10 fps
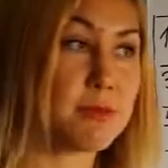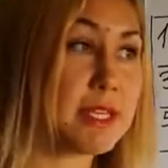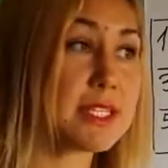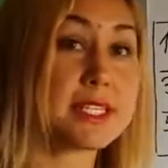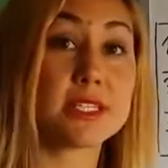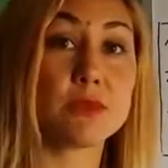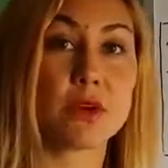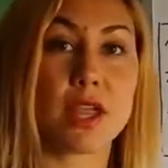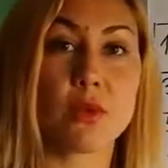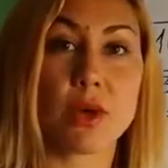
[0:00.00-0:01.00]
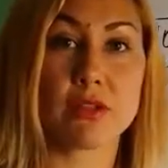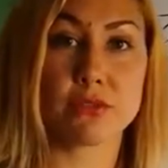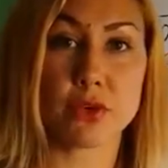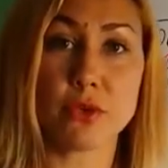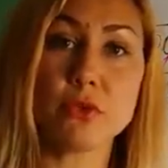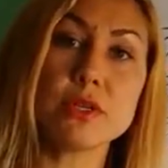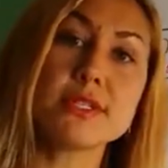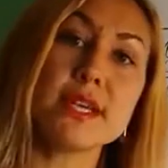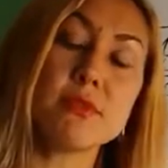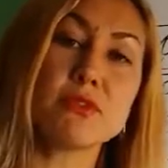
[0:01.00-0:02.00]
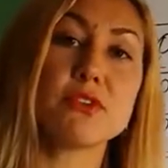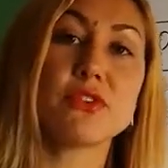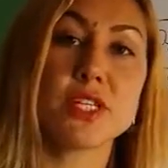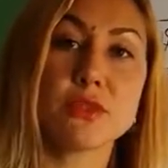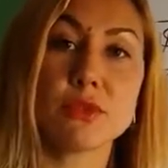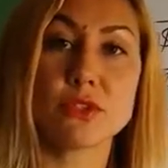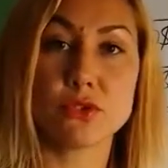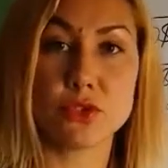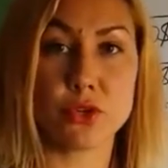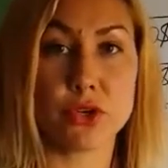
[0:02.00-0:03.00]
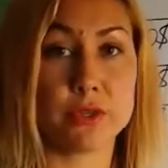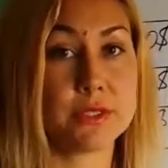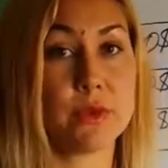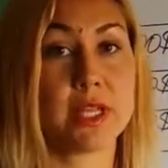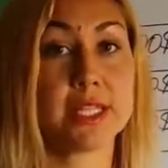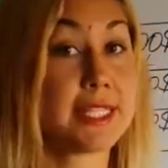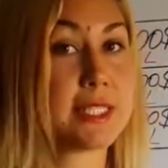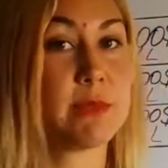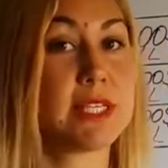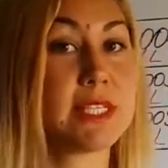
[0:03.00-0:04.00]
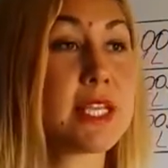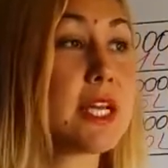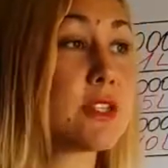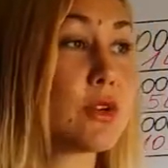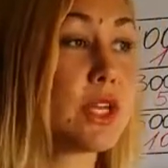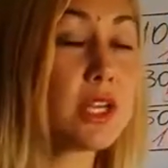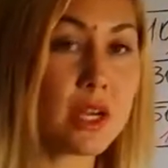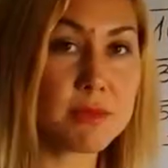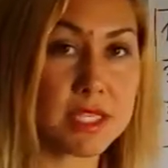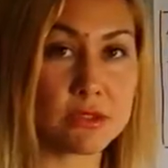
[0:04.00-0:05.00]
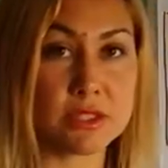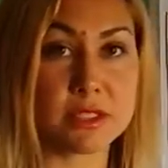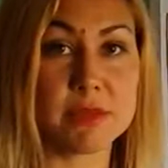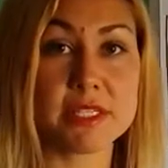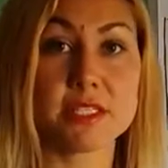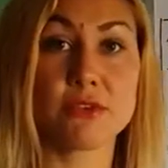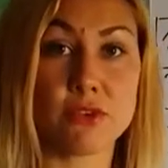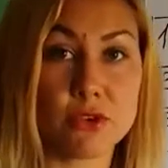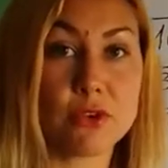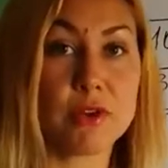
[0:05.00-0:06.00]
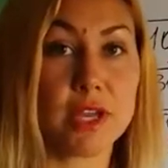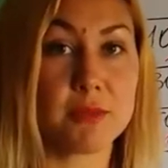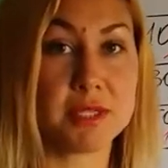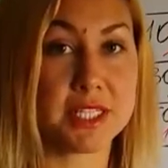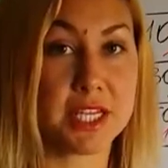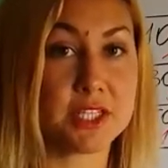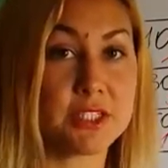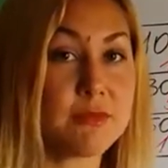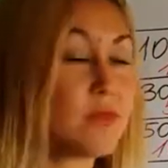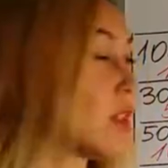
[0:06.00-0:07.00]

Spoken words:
this business, it's working well for you, and some of your friends wants to join you as well in this business. So he comes into this business through your recommendation,